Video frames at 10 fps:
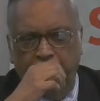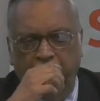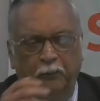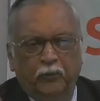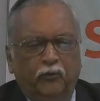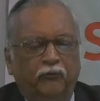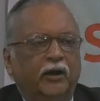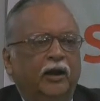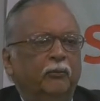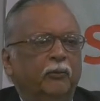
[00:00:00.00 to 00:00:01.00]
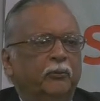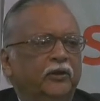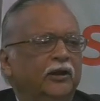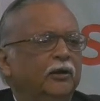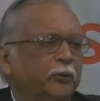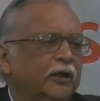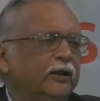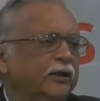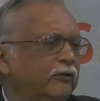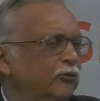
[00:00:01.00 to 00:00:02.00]
hypertrophic cardiomyopathy, typical
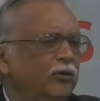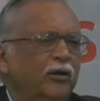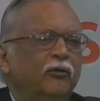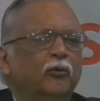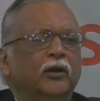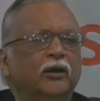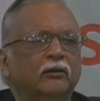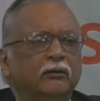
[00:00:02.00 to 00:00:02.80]
case, you don't have to worry.